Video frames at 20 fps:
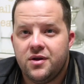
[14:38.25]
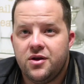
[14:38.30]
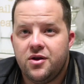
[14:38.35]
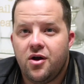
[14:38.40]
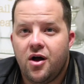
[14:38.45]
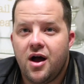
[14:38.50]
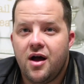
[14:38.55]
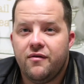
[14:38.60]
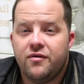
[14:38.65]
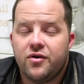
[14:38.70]

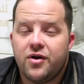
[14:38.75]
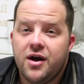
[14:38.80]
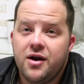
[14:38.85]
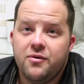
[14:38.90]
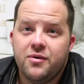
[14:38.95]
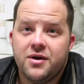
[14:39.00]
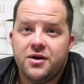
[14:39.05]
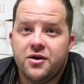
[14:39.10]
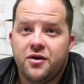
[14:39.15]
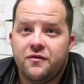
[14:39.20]
Y'all have a
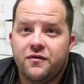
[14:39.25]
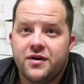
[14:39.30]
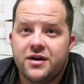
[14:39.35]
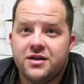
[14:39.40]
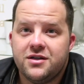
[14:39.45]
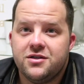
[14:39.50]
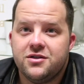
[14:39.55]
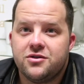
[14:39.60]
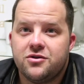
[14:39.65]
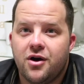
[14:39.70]
great one. Don't
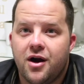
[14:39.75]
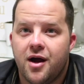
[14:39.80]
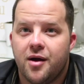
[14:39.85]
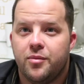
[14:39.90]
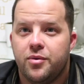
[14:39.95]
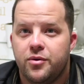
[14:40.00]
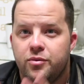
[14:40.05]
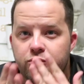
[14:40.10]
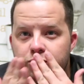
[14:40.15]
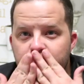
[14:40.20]
forget to subscribe.